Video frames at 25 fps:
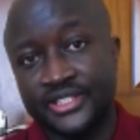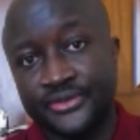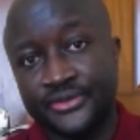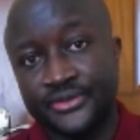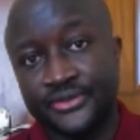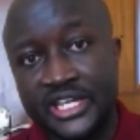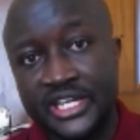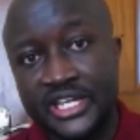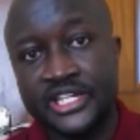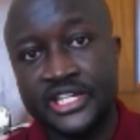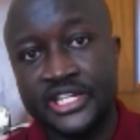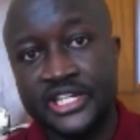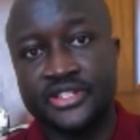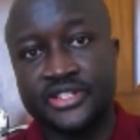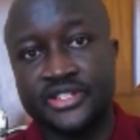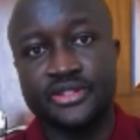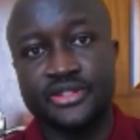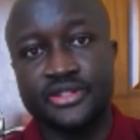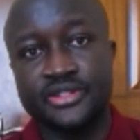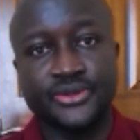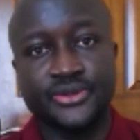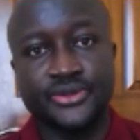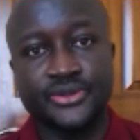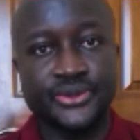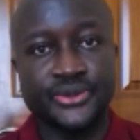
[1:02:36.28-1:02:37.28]
edge,
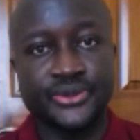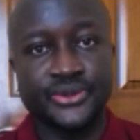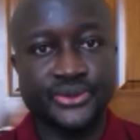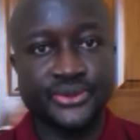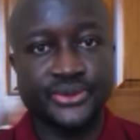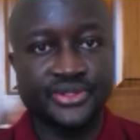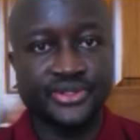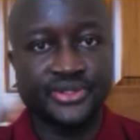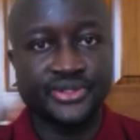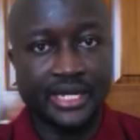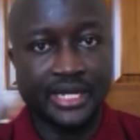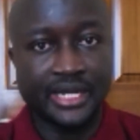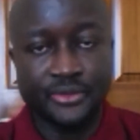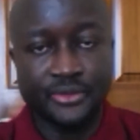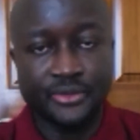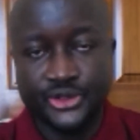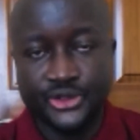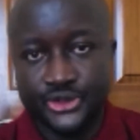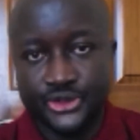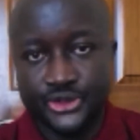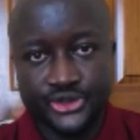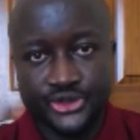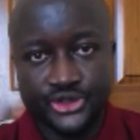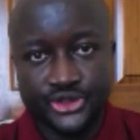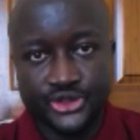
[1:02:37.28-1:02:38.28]
because I'm not too
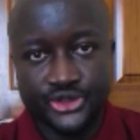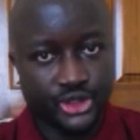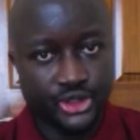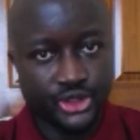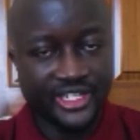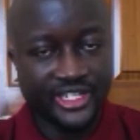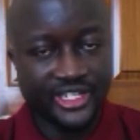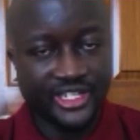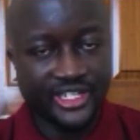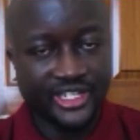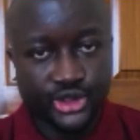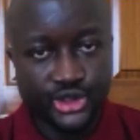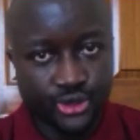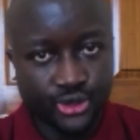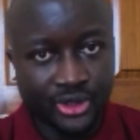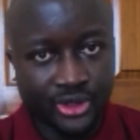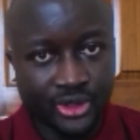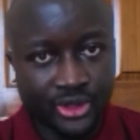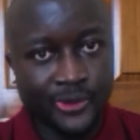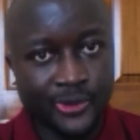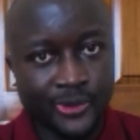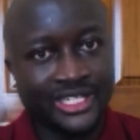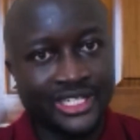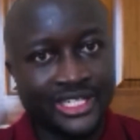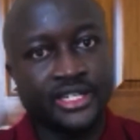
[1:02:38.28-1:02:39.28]
sure
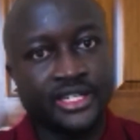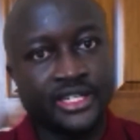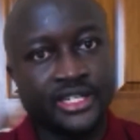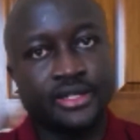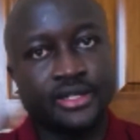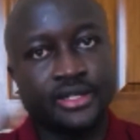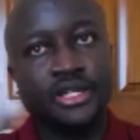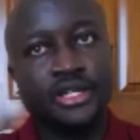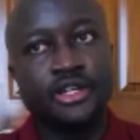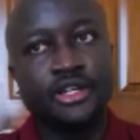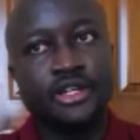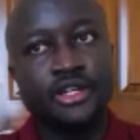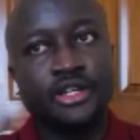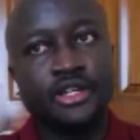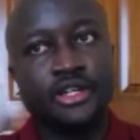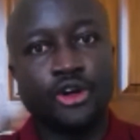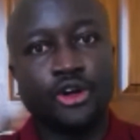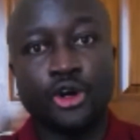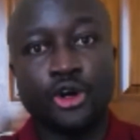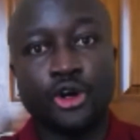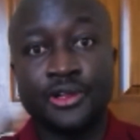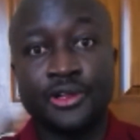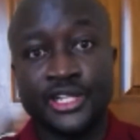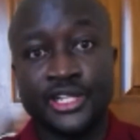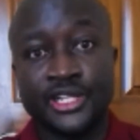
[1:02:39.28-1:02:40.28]
whether
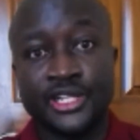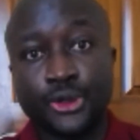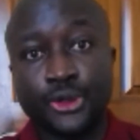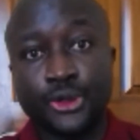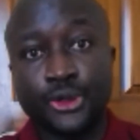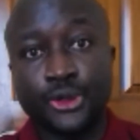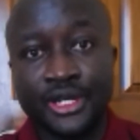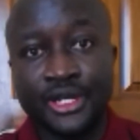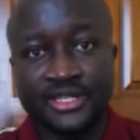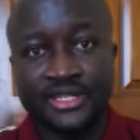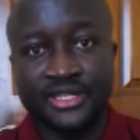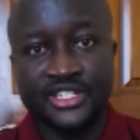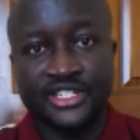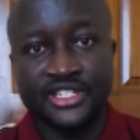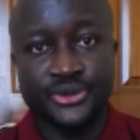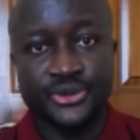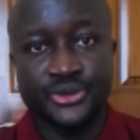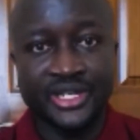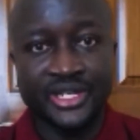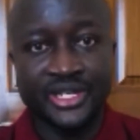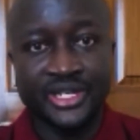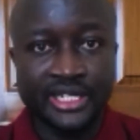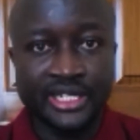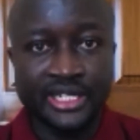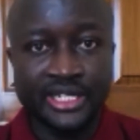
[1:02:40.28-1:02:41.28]
all the oil that
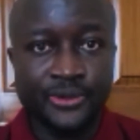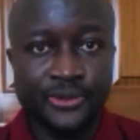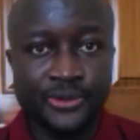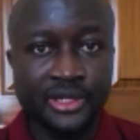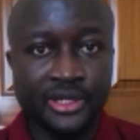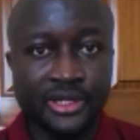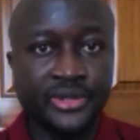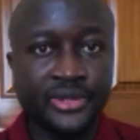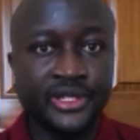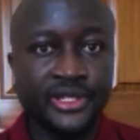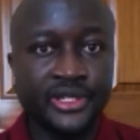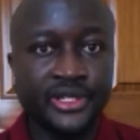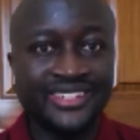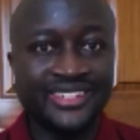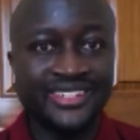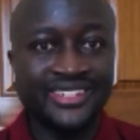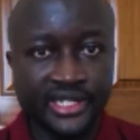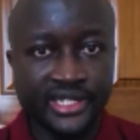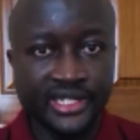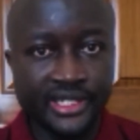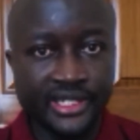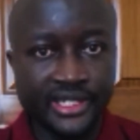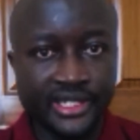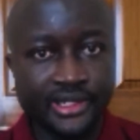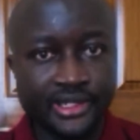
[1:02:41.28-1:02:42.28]
Uganda will be
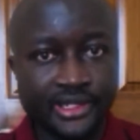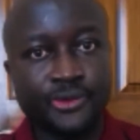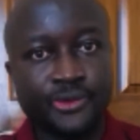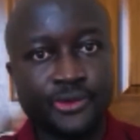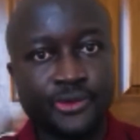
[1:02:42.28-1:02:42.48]
drilling,